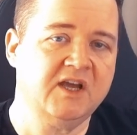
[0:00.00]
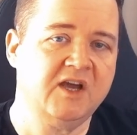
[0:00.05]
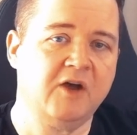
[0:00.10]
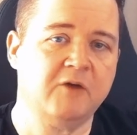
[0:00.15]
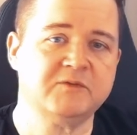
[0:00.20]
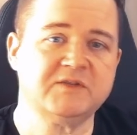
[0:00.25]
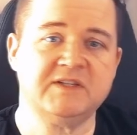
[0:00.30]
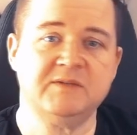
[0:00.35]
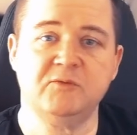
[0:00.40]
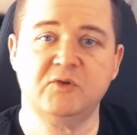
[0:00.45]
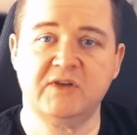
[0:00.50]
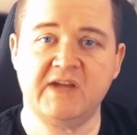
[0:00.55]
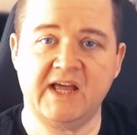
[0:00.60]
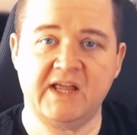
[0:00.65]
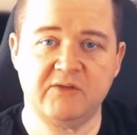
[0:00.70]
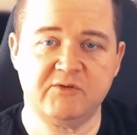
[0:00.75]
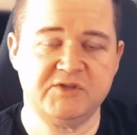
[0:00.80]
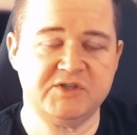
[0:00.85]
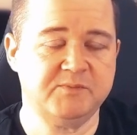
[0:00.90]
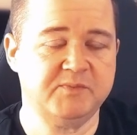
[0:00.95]
Obviously, the more
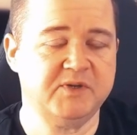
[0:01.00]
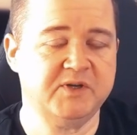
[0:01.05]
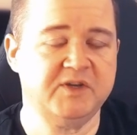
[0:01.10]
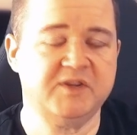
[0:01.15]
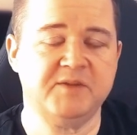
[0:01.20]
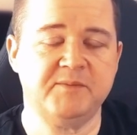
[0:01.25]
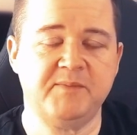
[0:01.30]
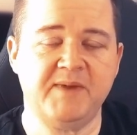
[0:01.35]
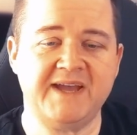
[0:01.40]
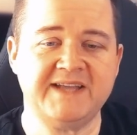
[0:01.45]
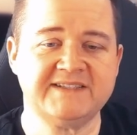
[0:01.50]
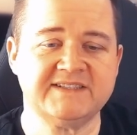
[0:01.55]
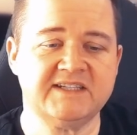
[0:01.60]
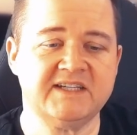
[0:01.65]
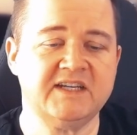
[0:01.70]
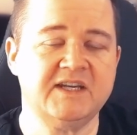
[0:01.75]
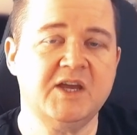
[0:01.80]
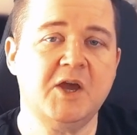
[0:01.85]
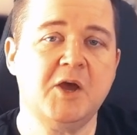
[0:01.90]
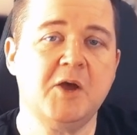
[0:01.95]
calories you burn, the
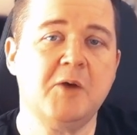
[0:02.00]
better.